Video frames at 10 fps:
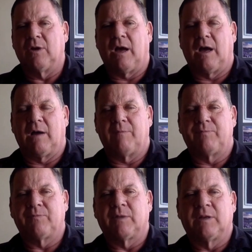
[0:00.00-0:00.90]
Um,
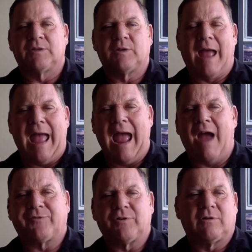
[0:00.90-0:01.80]
so
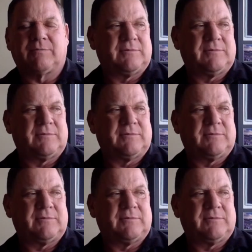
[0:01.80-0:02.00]
after